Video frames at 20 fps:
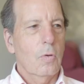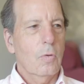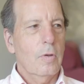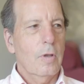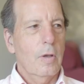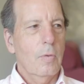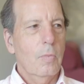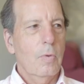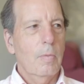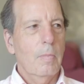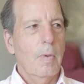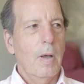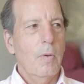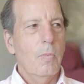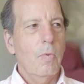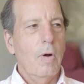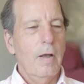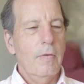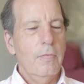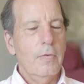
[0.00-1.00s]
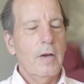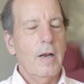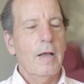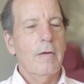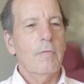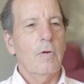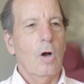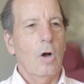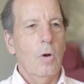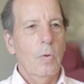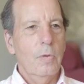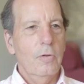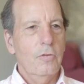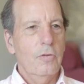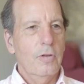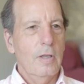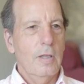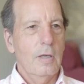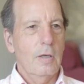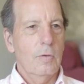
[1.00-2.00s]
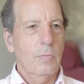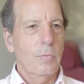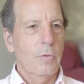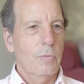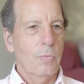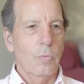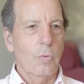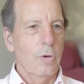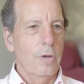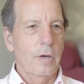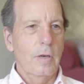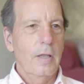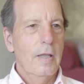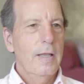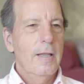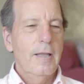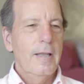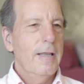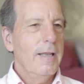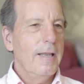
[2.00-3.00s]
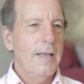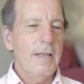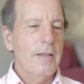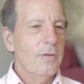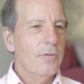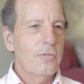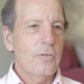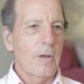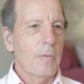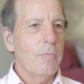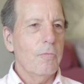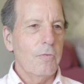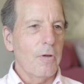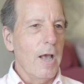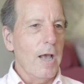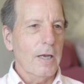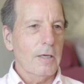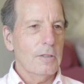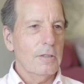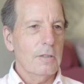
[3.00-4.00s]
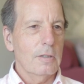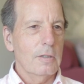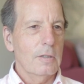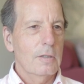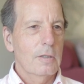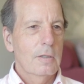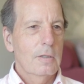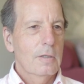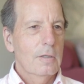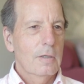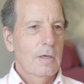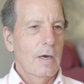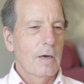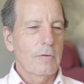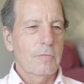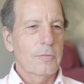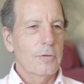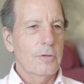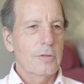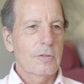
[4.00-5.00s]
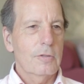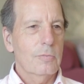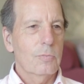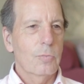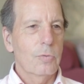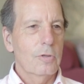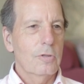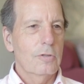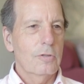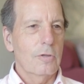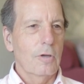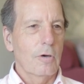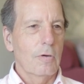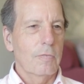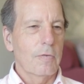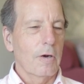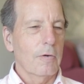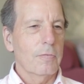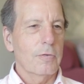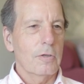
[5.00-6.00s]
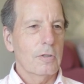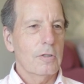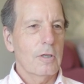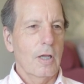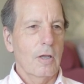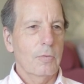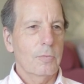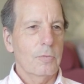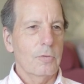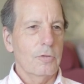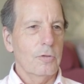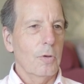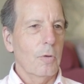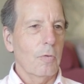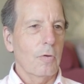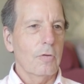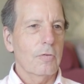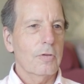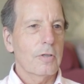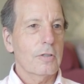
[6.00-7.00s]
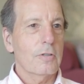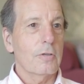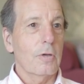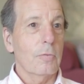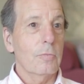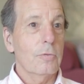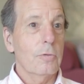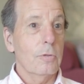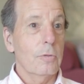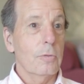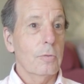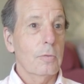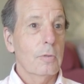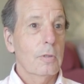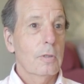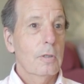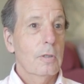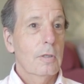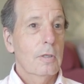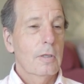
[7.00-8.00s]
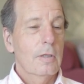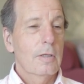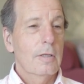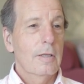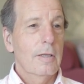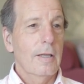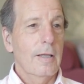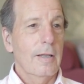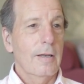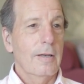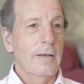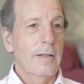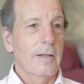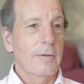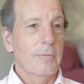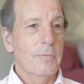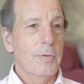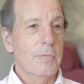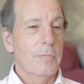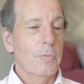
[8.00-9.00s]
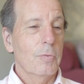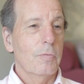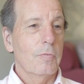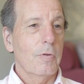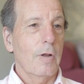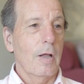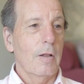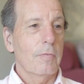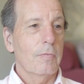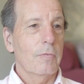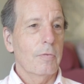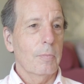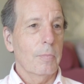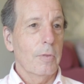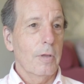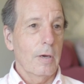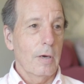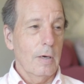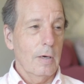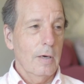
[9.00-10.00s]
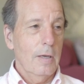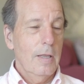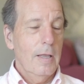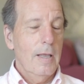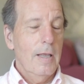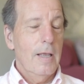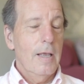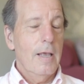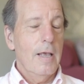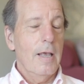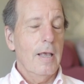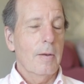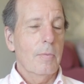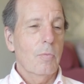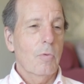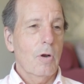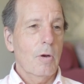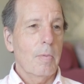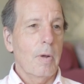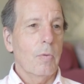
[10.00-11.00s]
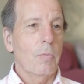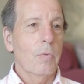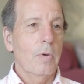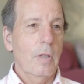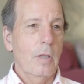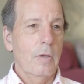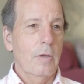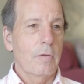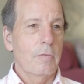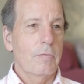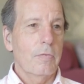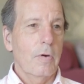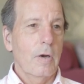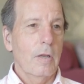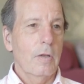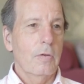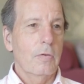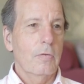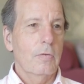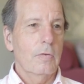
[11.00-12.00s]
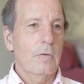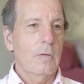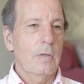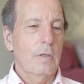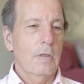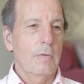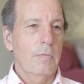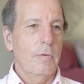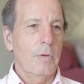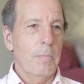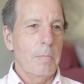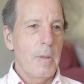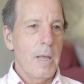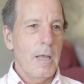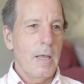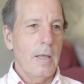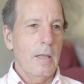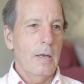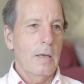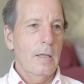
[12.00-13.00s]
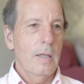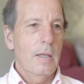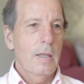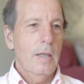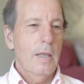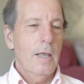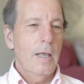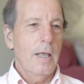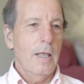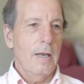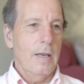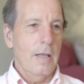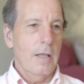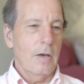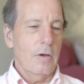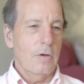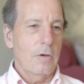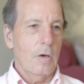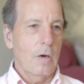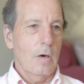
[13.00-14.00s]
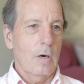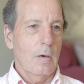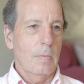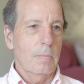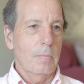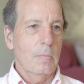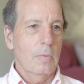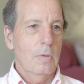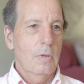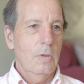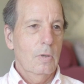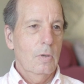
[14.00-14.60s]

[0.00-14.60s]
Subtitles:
Okay, well, my wife and I have always heated with wood in some fashion. Our first wood stove in our first house was Yodel 602. And we've moved on from there. And one of my really good friends lived in Maine, and he had a tarm